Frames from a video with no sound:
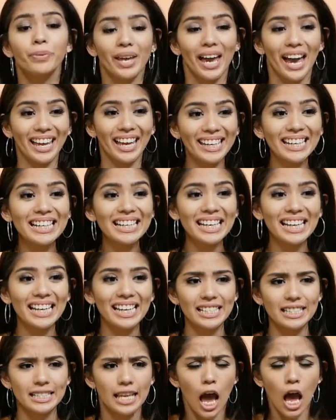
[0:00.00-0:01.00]
and it
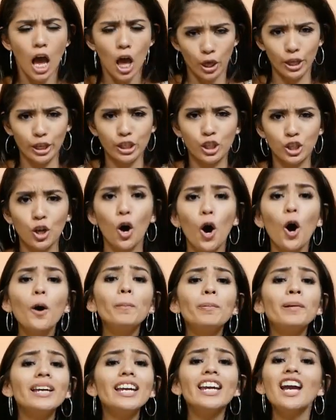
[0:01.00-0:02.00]
is the
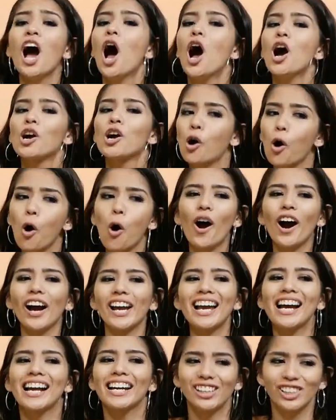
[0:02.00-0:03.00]
TOBI Koi
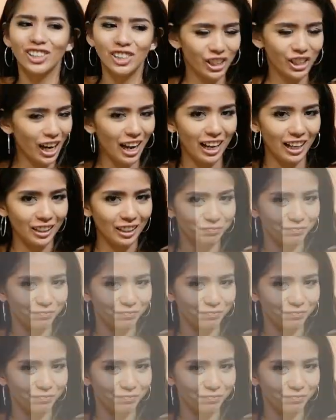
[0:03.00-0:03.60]
Gel.